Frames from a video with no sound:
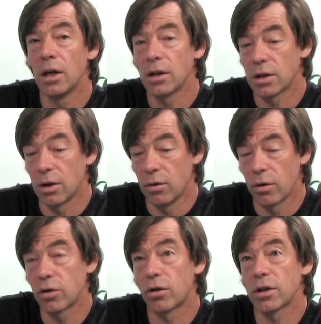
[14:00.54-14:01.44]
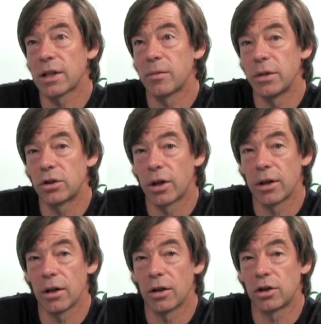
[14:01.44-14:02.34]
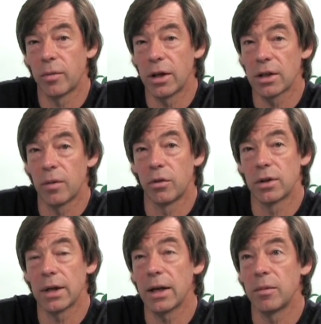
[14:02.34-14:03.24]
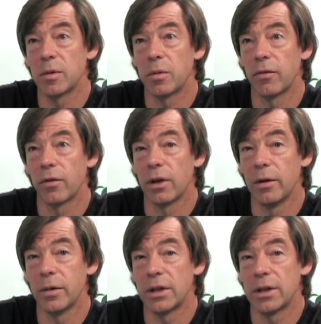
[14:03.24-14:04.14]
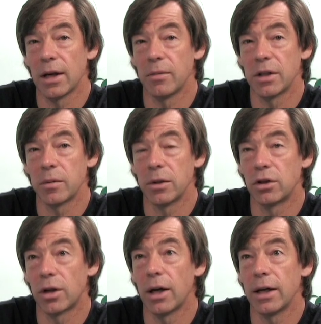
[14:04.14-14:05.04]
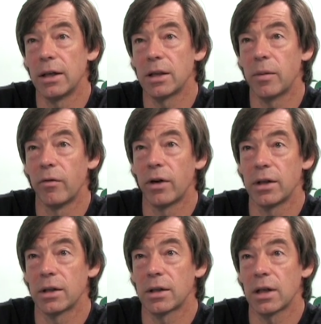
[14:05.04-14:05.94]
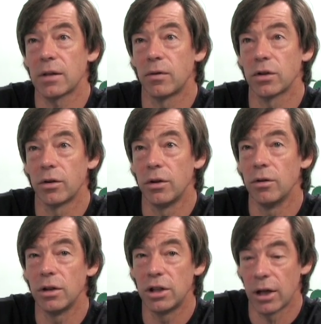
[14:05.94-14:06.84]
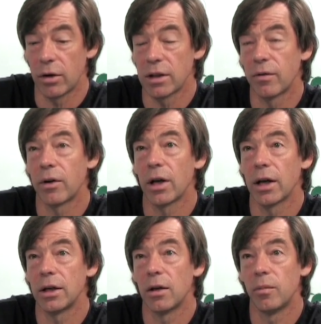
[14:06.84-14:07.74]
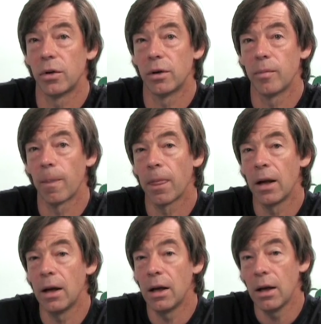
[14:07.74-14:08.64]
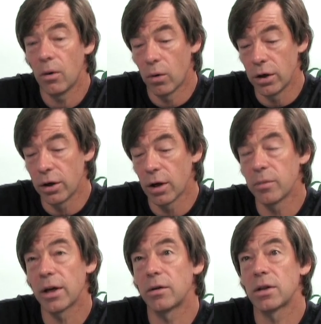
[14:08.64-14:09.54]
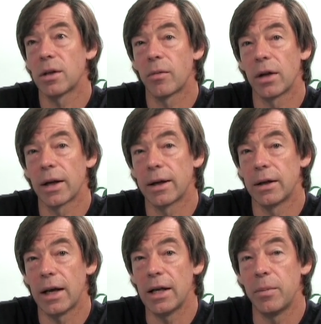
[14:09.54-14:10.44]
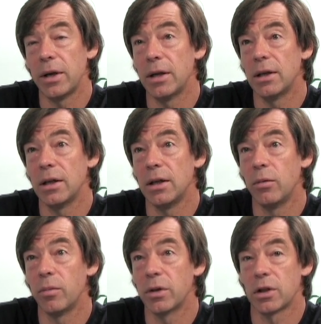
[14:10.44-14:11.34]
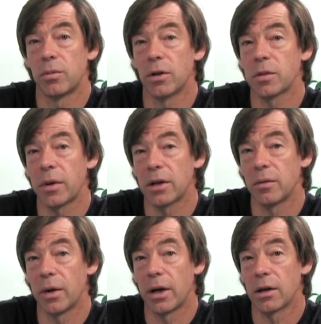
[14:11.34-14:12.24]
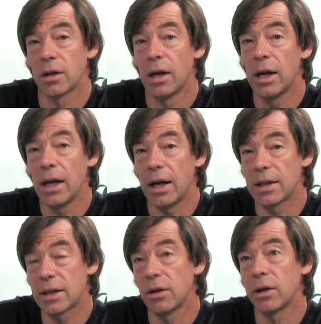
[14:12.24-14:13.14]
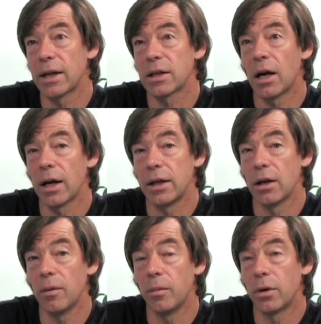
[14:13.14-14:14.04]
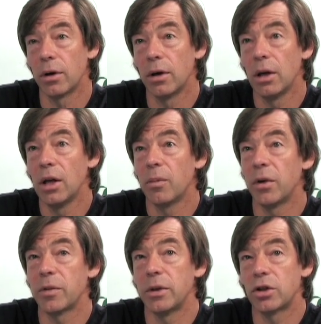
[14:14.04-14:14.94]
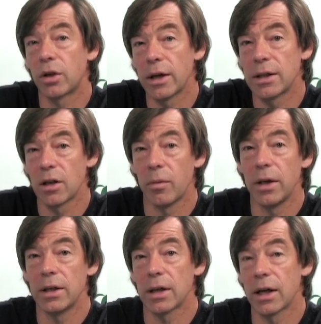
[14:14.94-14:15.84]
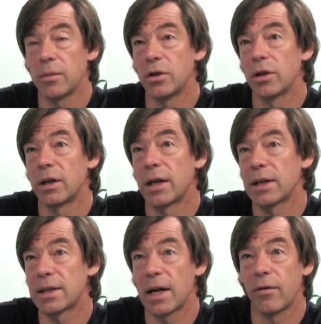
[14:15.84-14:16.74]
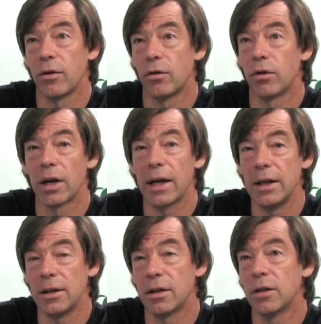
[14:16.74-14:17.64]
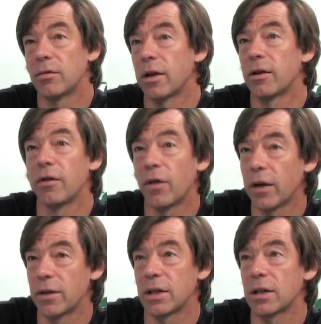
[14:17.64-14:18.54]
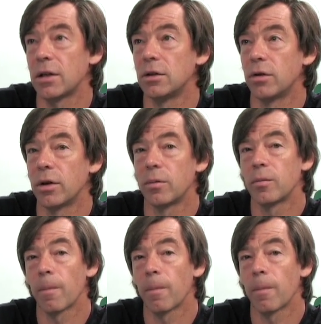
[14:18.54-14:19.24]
So the cross hasn't been tried a tremendous number of times, but for the limited times it's been tried, it's been very successful. So it generates a very high number. When you come down to something like an AP Indy with Mr. Prospector mares, it still gets a high number, but it's been tried so many times you're going to get a 7 or an 8 rather than a 500 or 600.